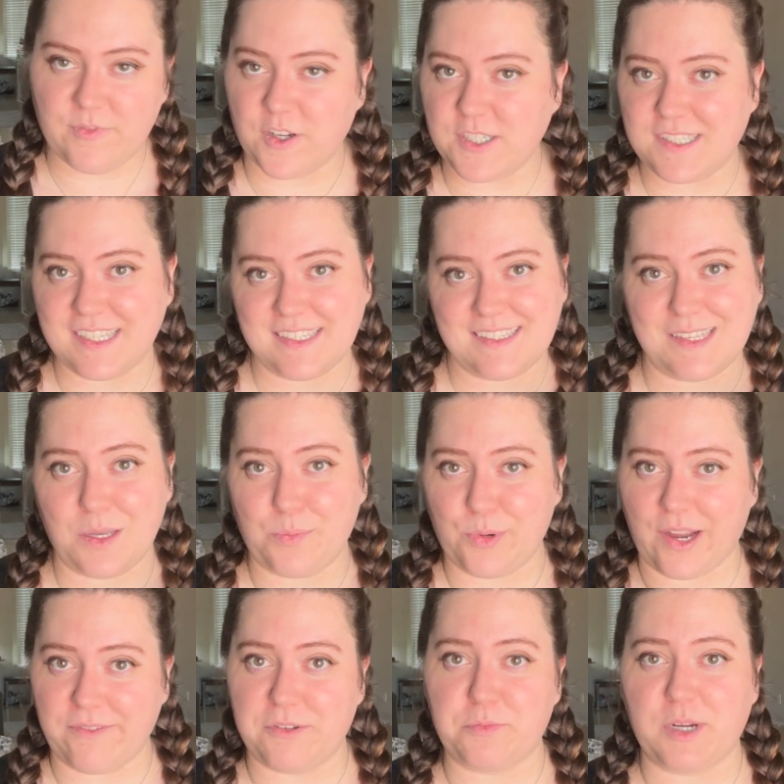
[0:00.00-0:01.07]
versus a
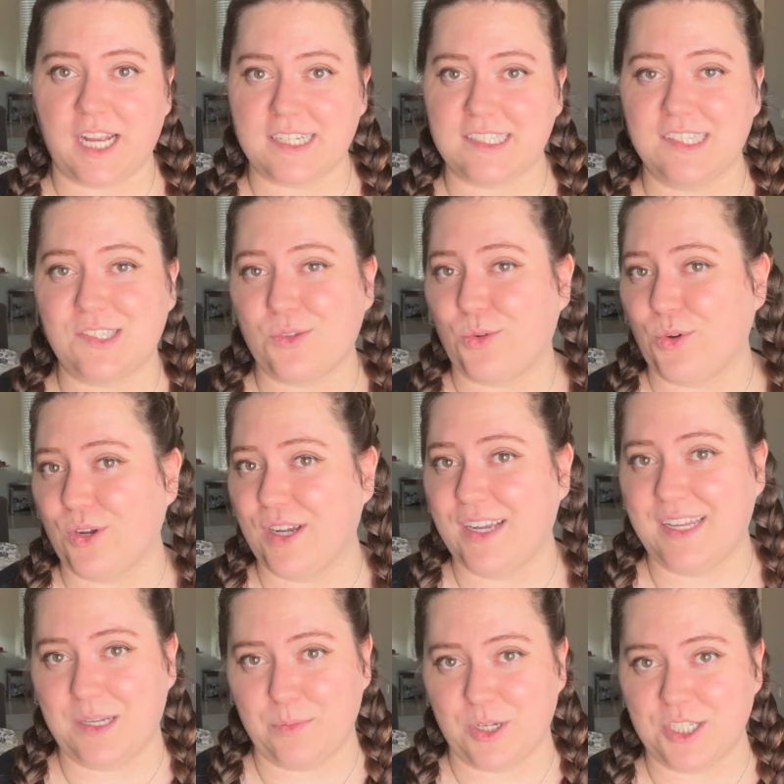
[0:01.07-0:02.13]
private practice or
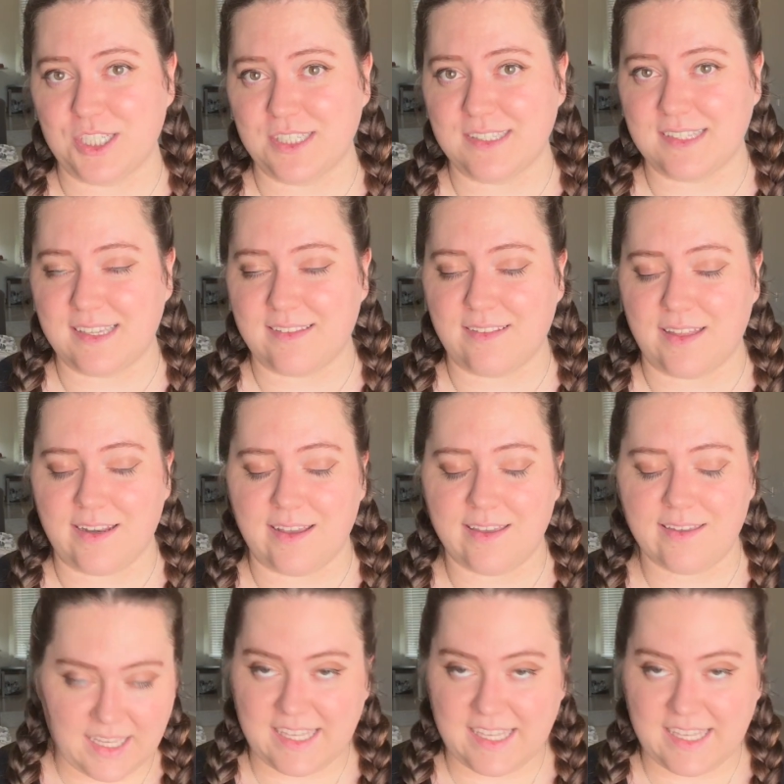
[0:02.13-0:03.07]
an emergency clinic.